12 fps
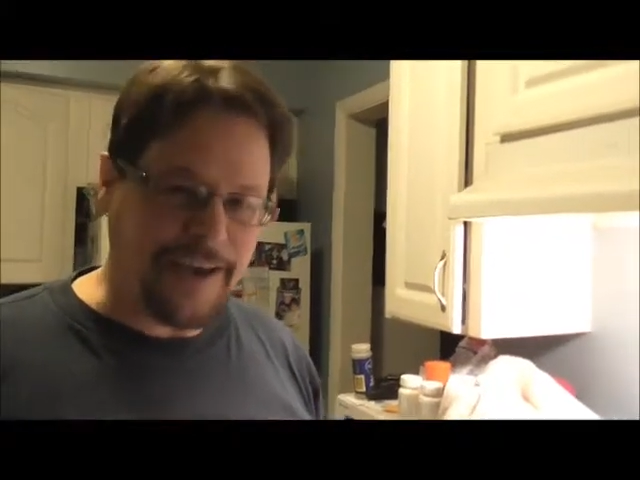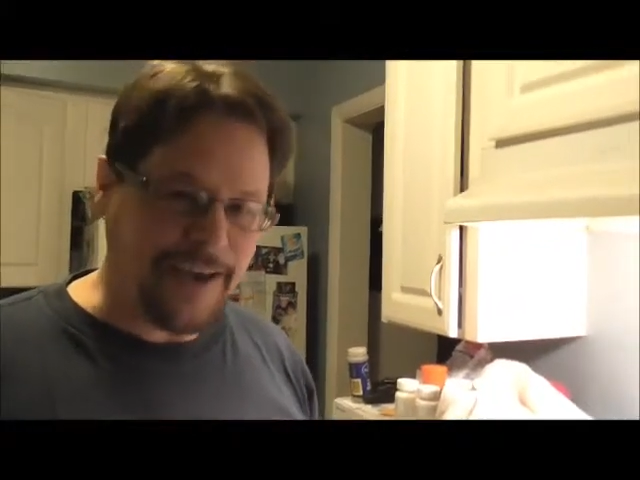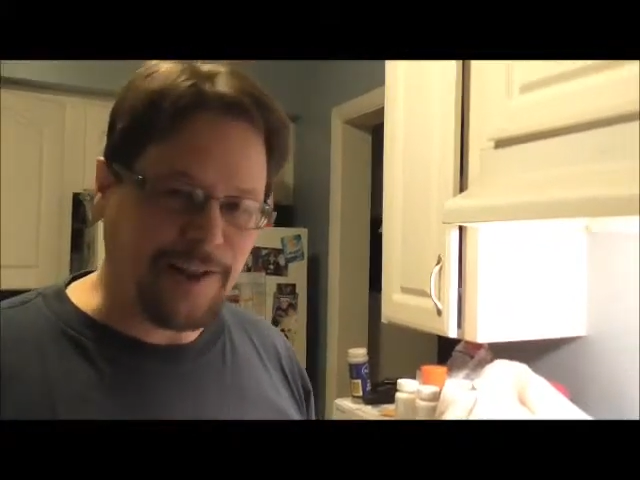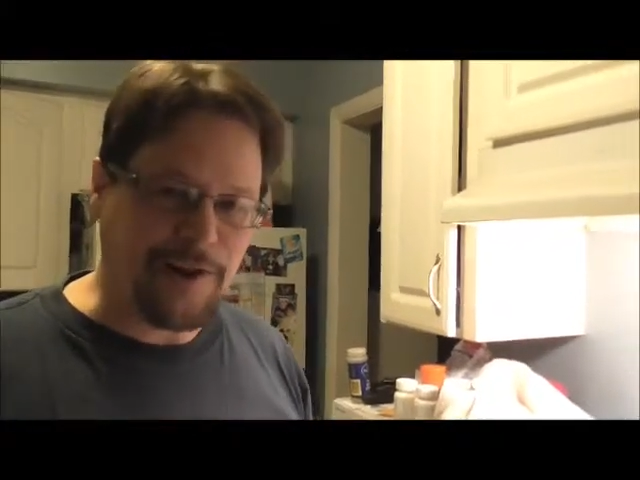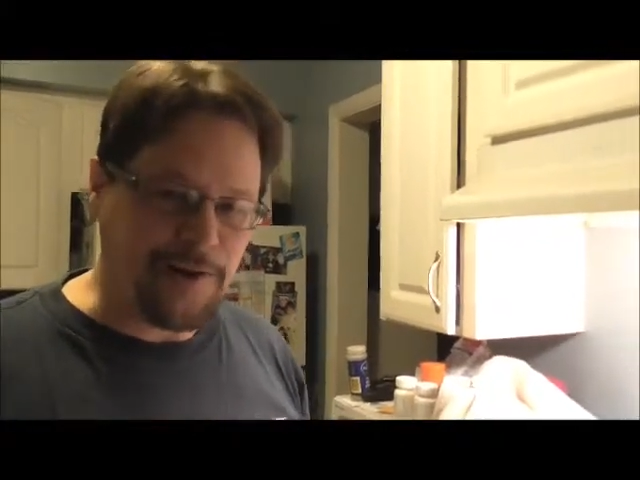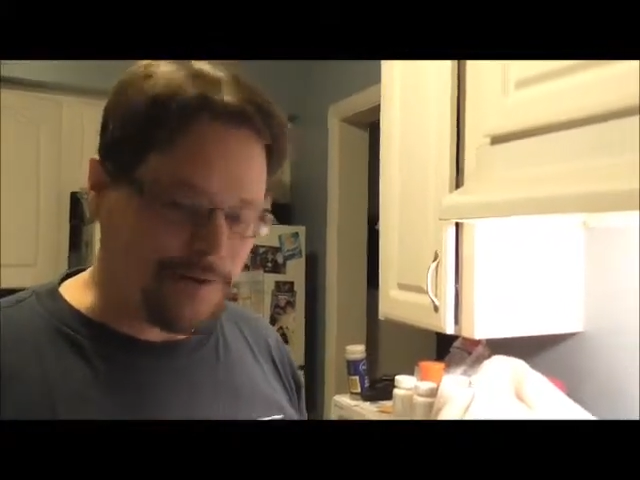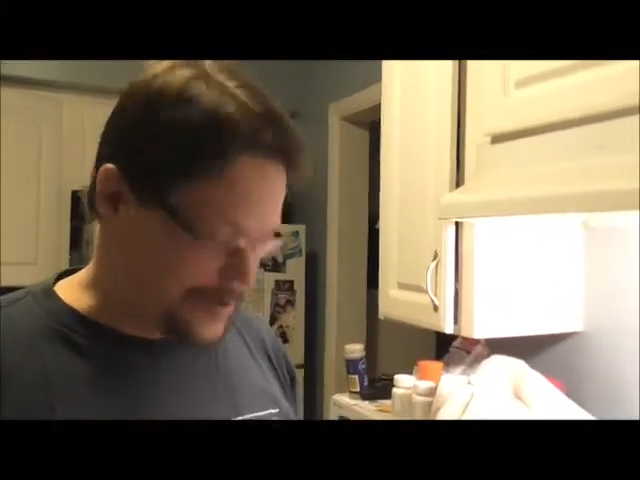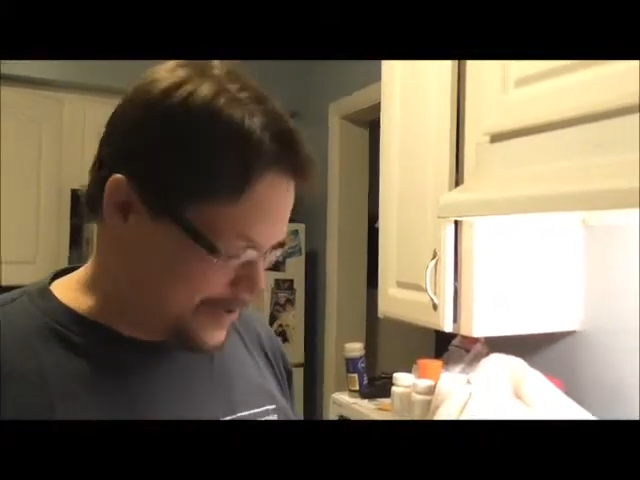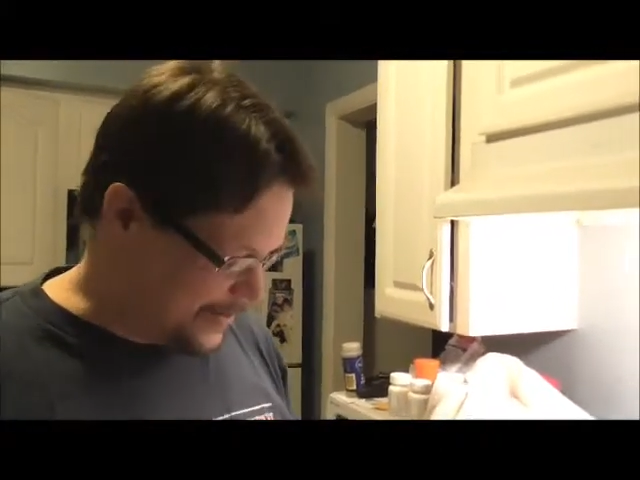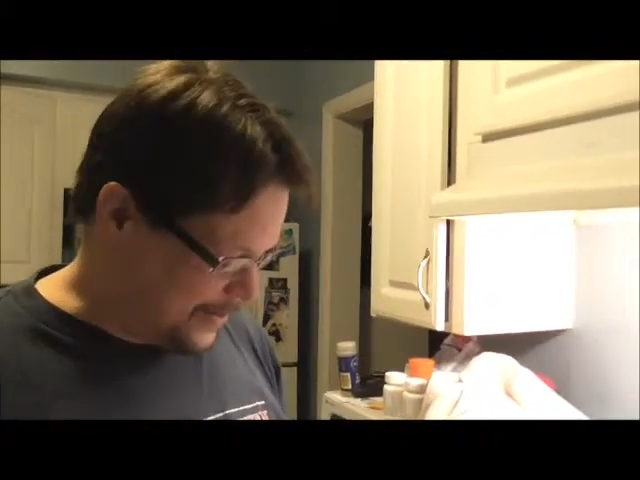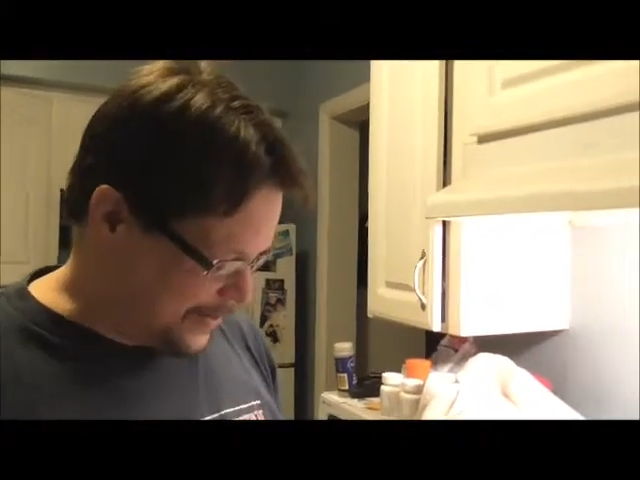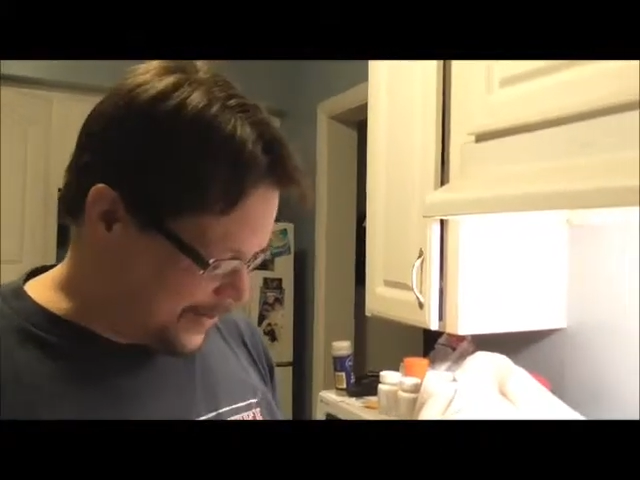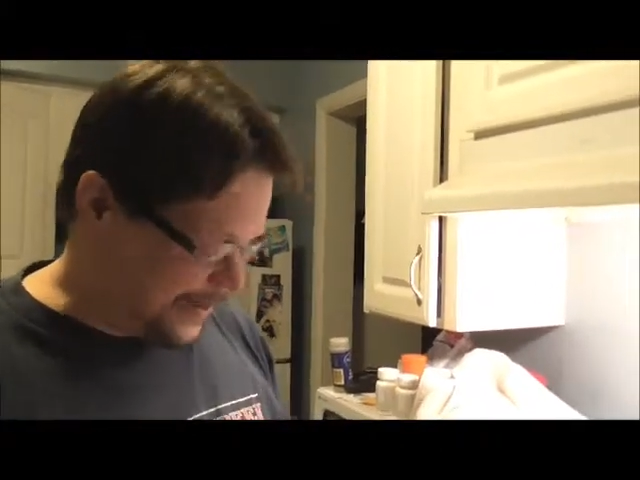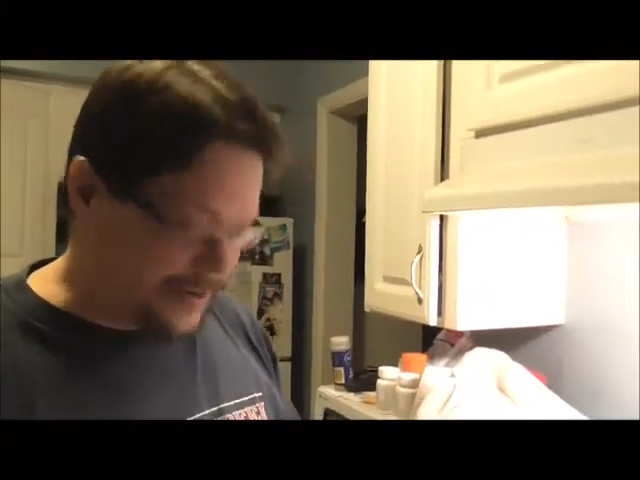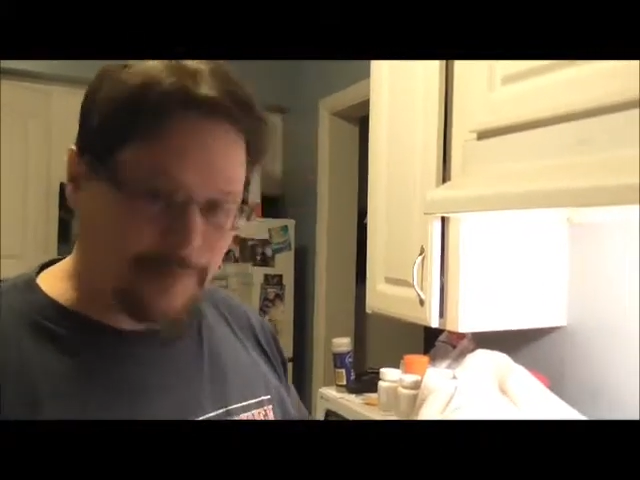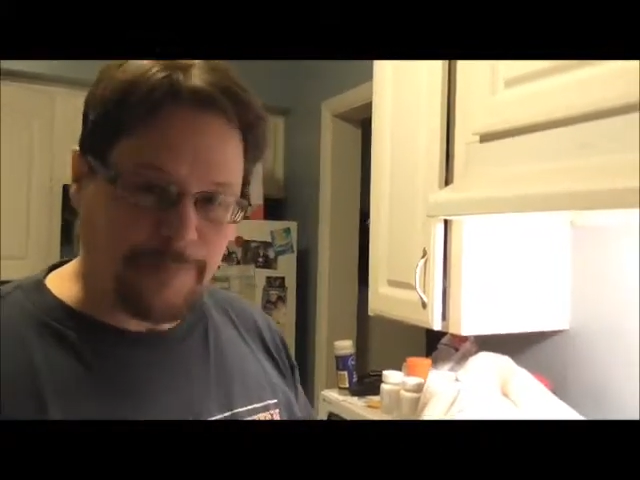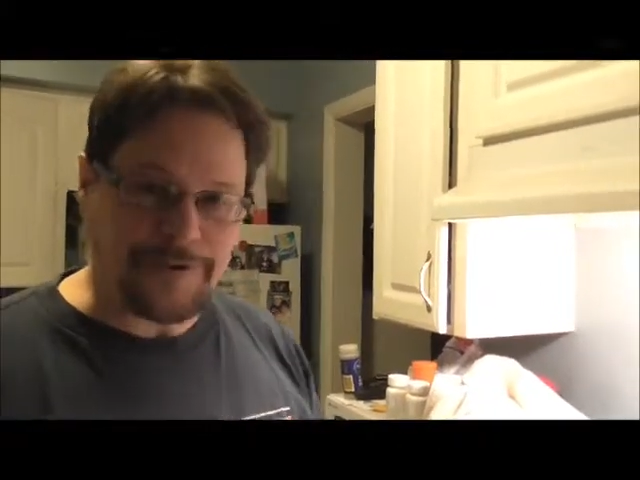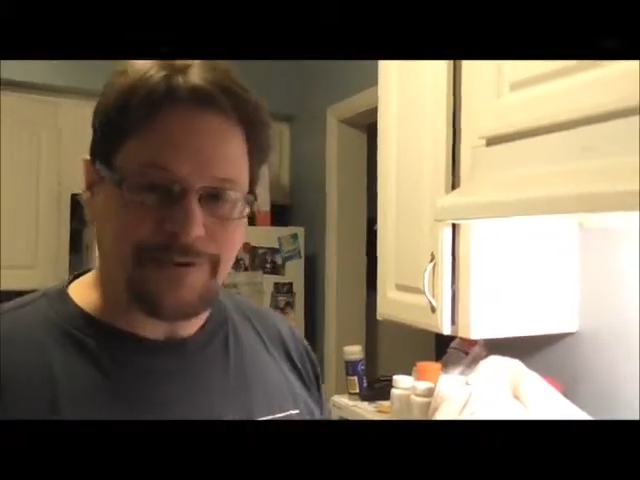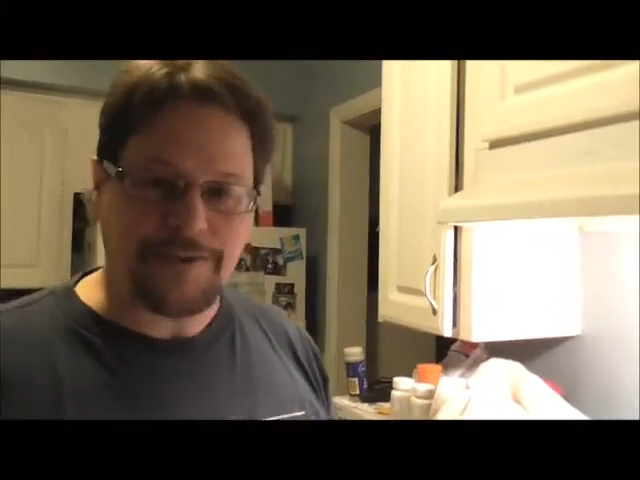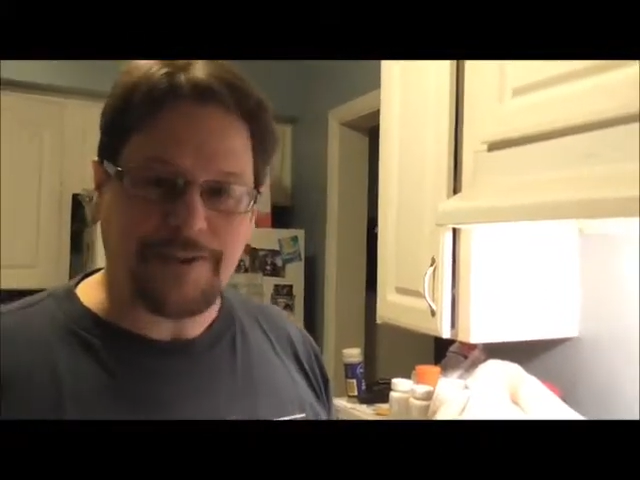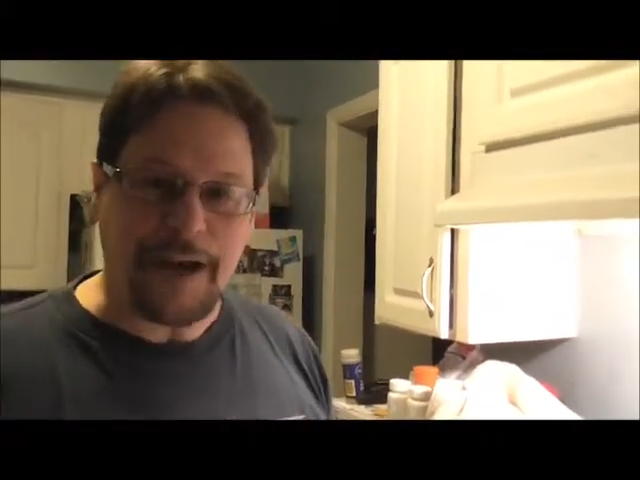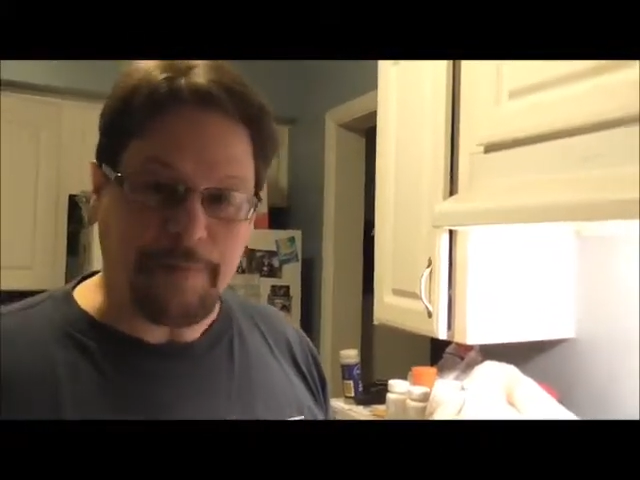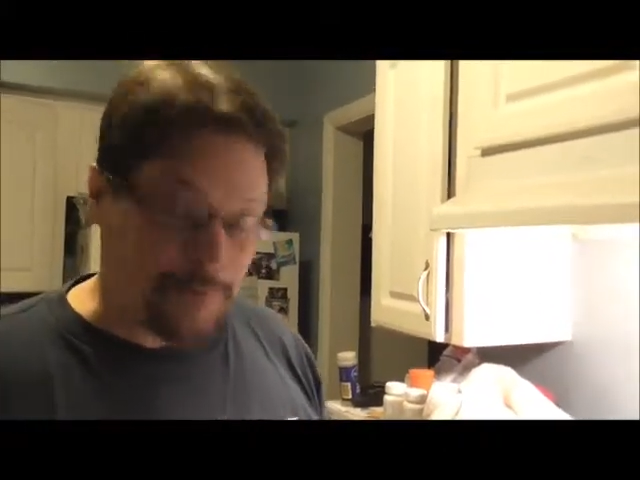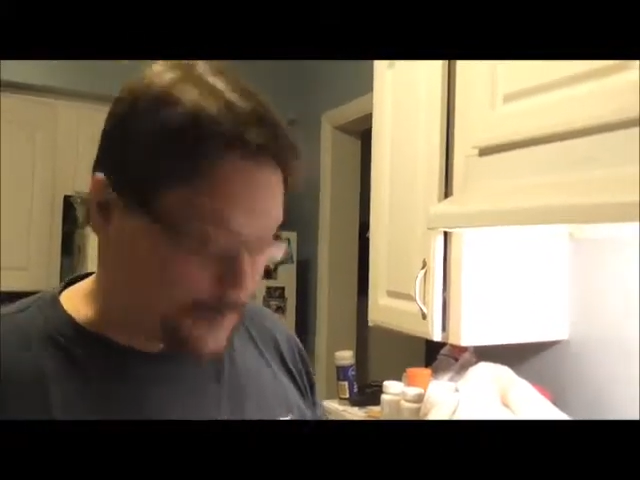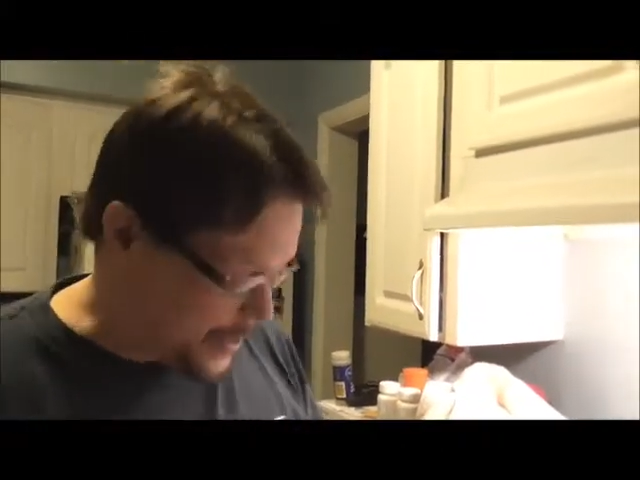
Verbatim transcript: Halo, and uh, missed the timer.